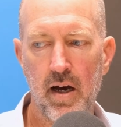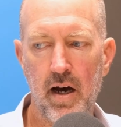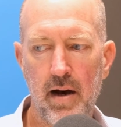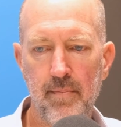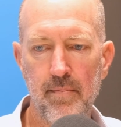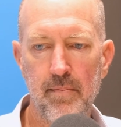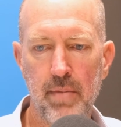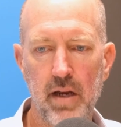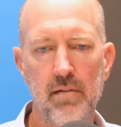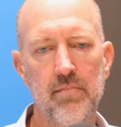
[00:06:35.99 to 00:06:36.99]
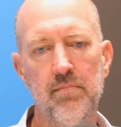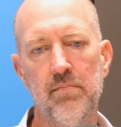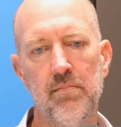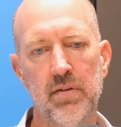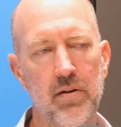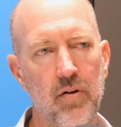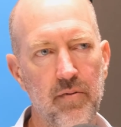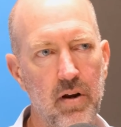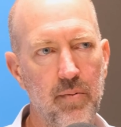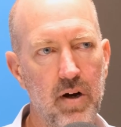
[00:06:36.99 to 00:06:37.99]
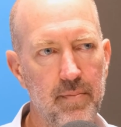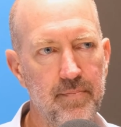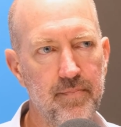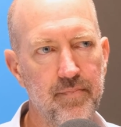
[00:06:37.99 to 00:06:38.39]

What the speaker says: but it's going really well.